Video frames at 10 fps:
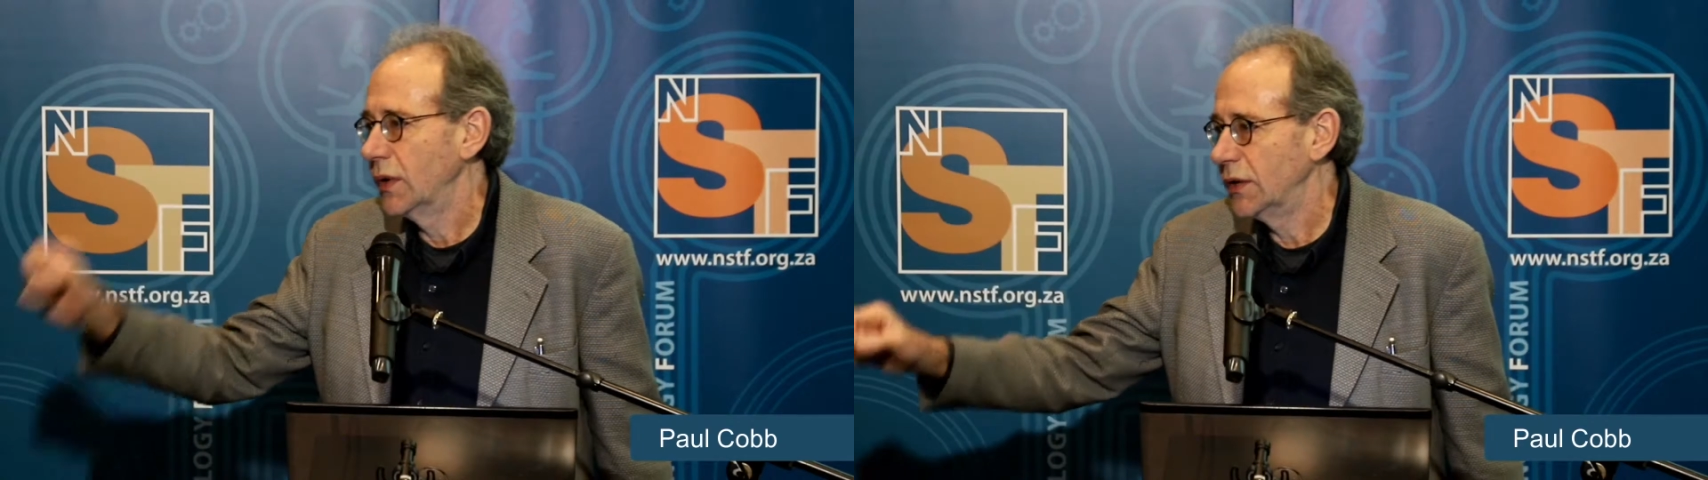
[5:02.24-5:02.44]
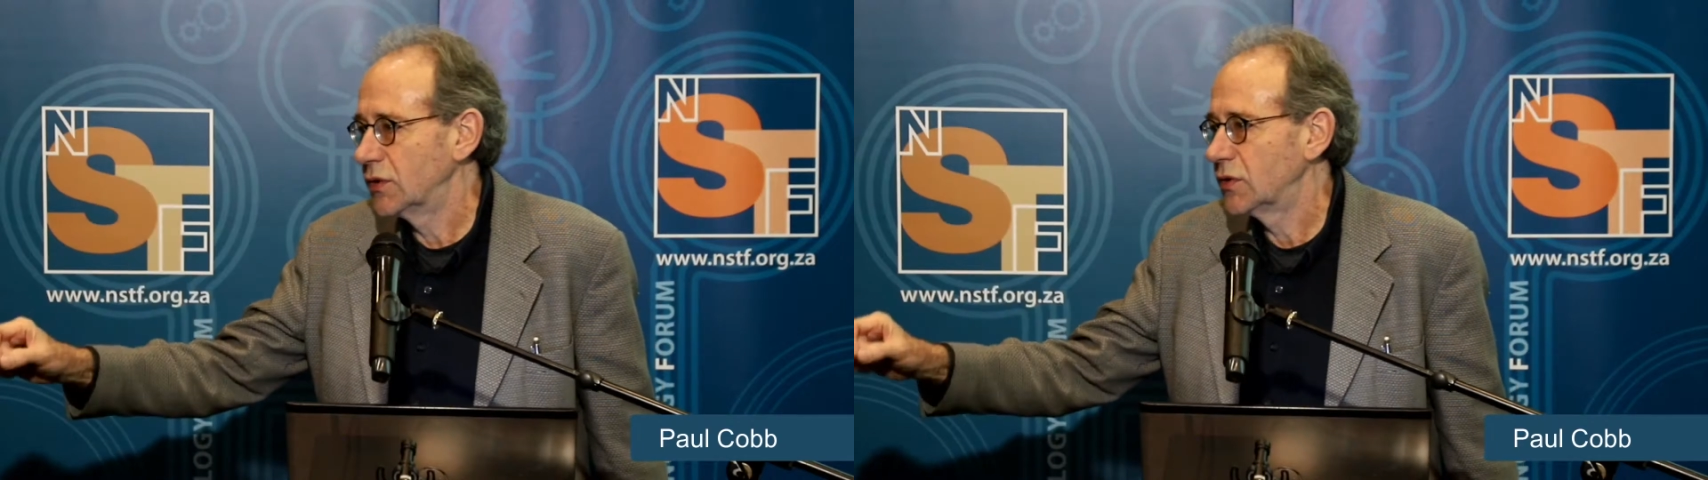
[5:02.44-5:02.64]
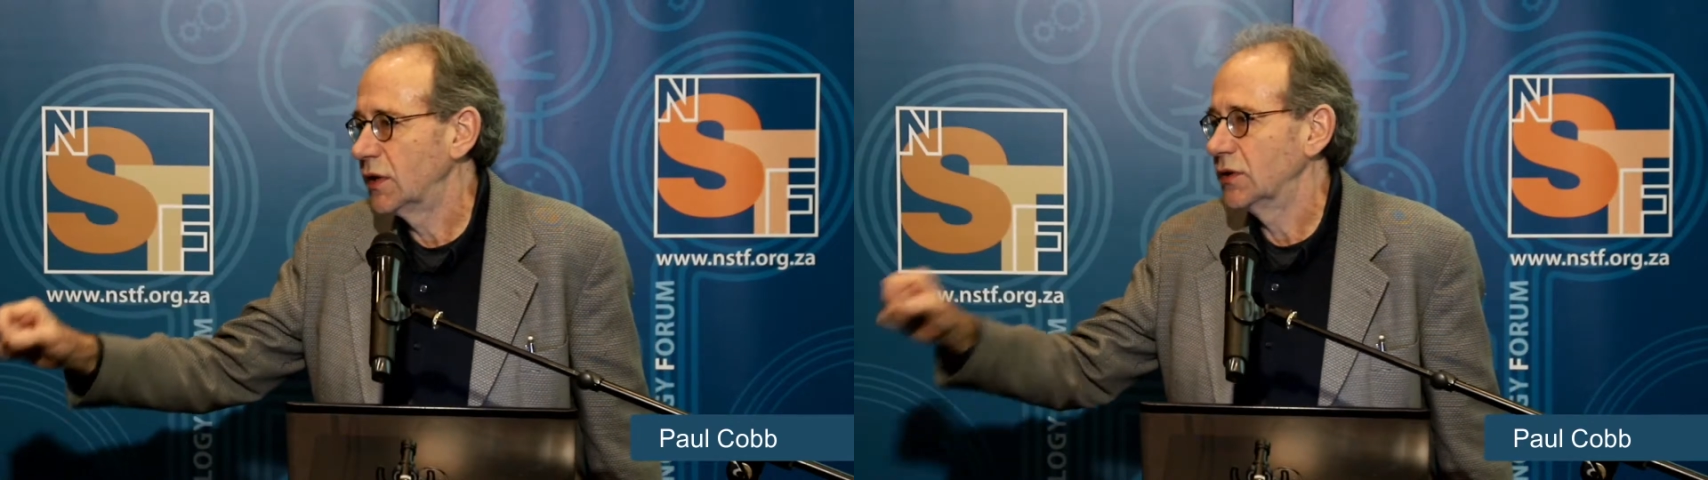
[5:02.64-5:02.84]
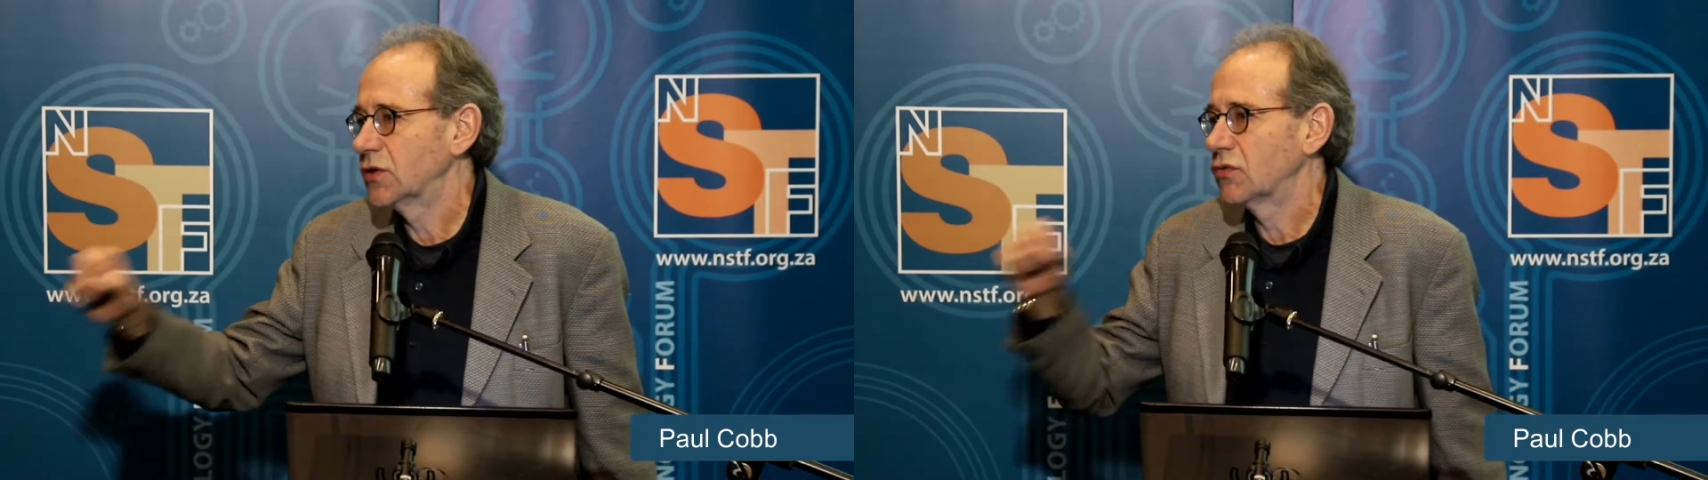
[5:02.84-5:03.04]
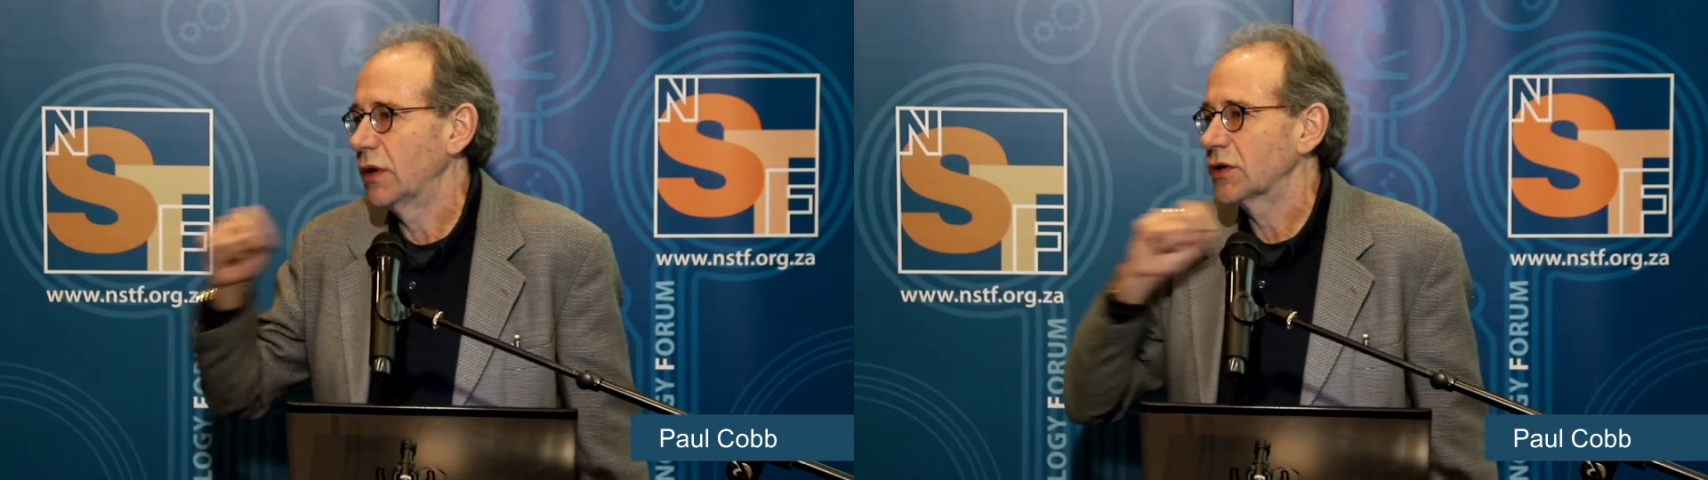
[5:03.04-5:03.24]
the
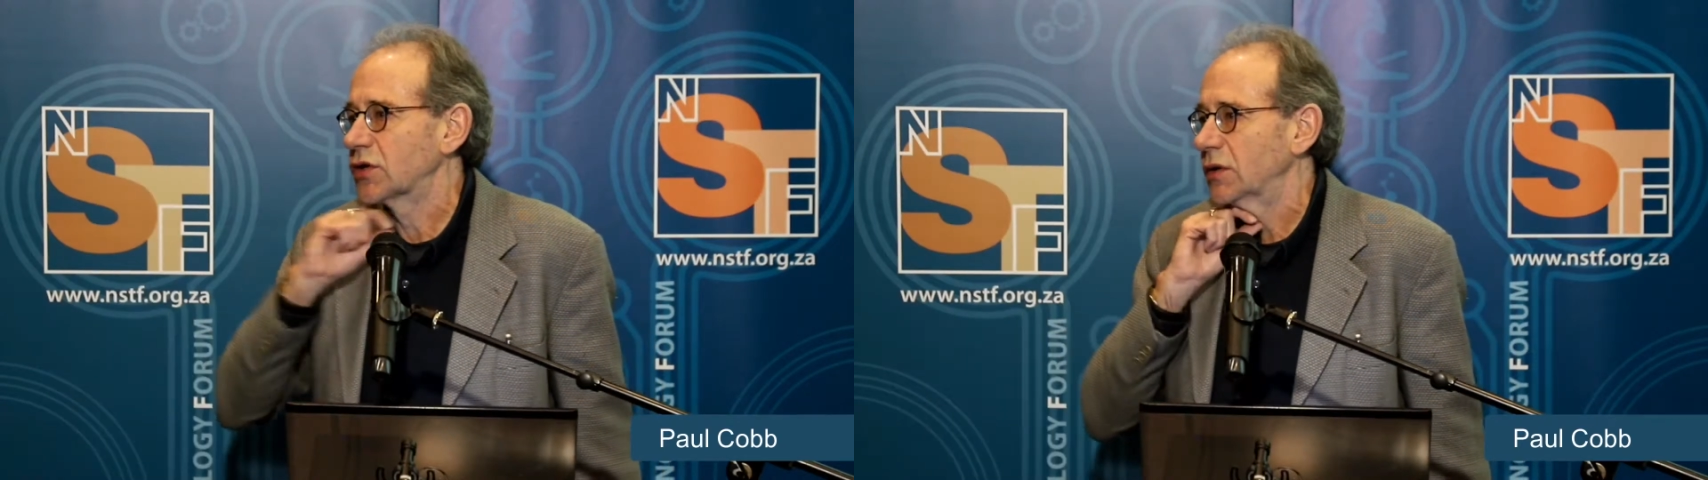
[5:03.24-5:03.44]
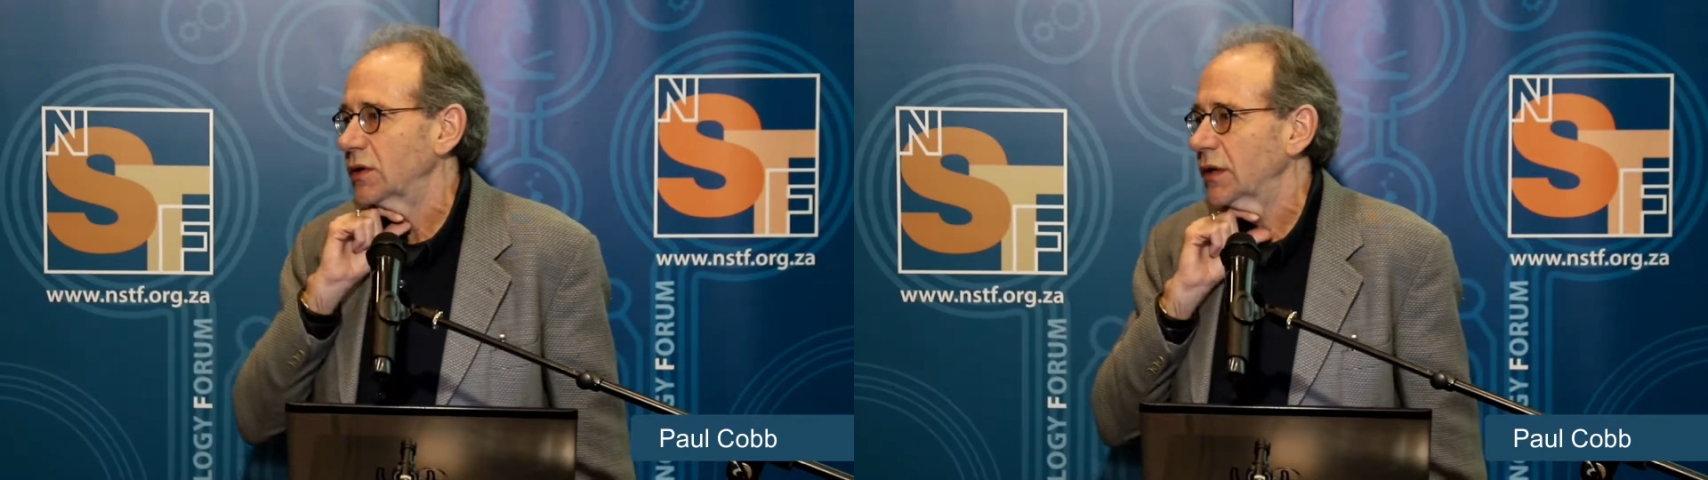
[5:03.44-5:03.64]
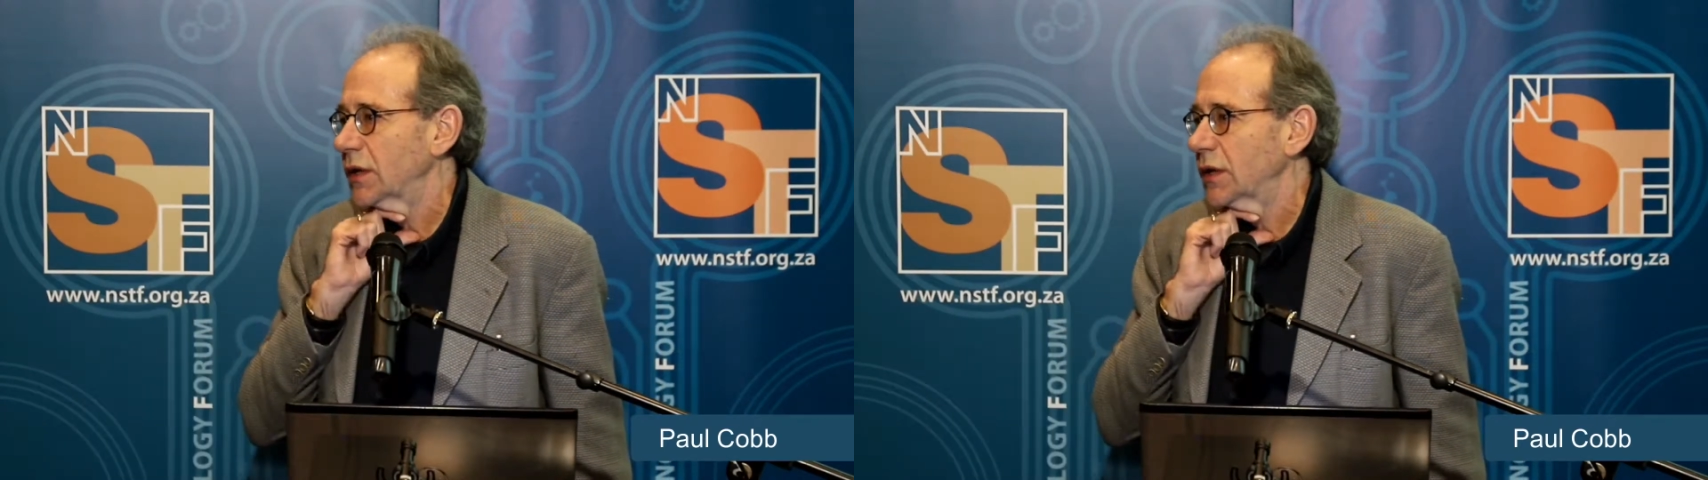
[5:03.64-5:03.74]
instruction